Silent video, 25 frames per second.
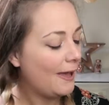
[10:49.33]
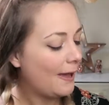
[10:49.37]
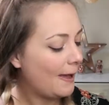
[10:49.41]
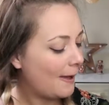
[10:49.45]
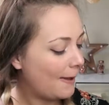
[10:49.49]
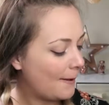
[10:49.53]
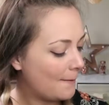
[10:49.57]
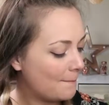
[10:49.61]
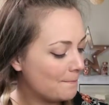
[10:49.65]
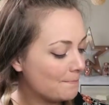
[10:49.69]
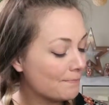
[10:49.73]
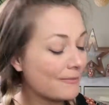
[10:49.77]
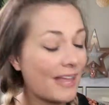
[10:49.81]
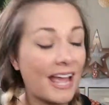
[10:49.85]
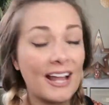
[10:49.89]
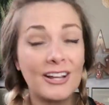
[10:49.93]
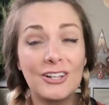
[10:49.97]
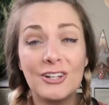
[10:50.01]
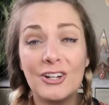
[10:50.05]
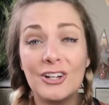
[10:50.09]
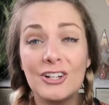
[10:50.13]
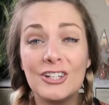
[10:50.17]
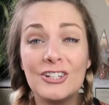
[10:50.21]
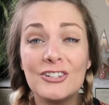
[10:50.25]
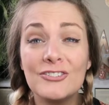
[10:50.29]
And
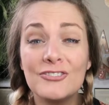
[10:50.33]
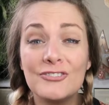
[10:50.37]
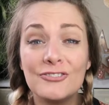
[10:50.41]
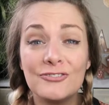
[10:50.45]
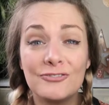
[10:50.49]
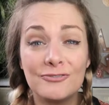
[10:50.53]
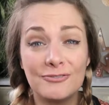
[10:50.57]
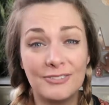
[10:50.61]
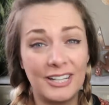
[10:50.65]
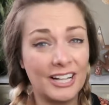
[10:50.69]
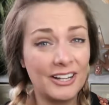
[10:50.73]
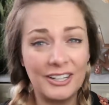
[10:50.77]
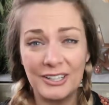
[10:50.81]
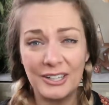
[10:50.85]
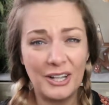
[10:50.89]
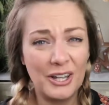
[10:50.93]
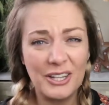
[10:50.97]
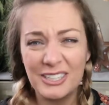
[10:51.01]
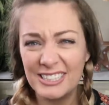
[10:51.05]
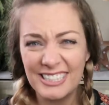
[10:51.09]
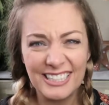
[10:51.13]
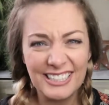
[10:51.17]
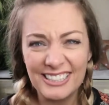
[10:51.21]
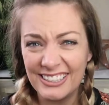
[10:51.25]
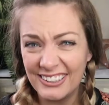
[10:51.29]
couldn't,
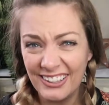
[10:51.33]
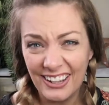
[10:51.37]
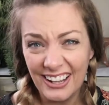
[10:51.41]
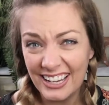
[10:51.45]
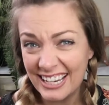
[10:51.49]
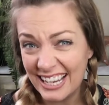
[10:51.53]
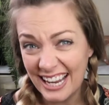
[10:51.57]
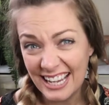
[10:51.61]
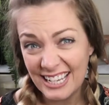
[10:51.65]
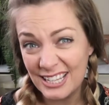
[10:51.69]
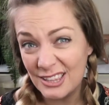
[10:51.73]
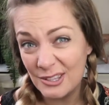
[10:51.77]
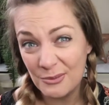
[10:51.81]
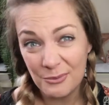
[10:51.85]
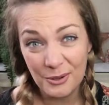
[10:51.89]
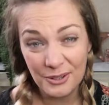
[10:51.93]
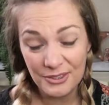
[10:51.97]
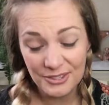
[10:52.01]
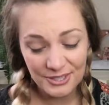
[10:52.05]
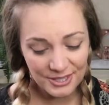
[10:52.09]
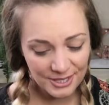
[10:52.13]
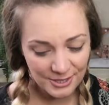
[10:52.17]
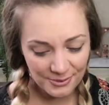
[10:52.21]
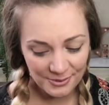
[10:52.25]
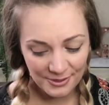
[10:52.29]
didn't like any of the
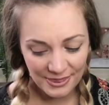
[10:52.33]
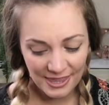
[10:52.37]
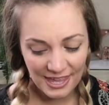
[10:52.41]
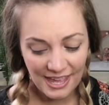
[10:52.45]
ones that were